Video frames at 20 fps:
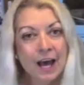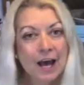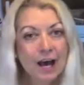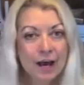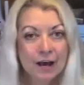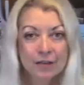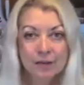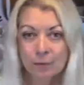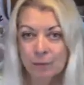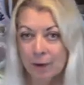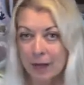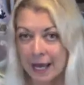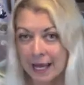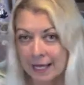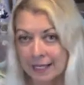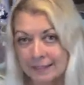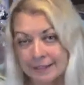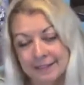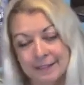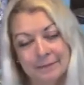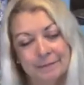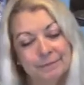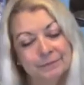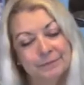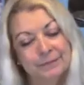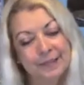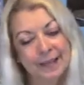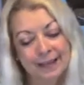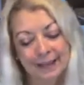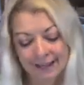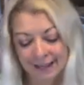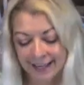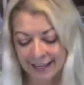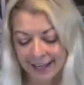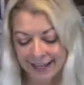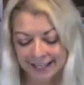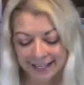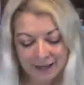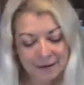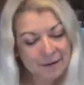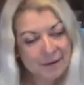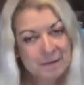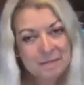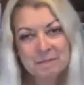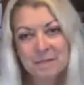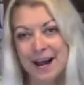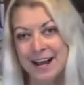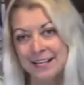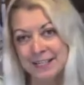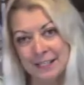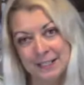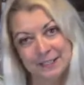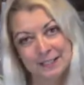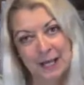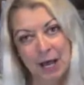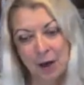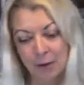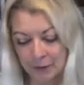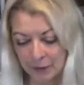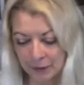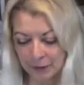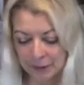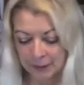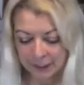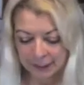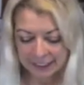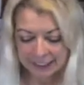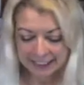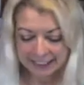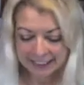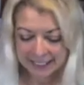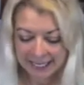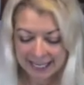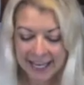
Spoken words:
Otherwise, Mike does all the cooking.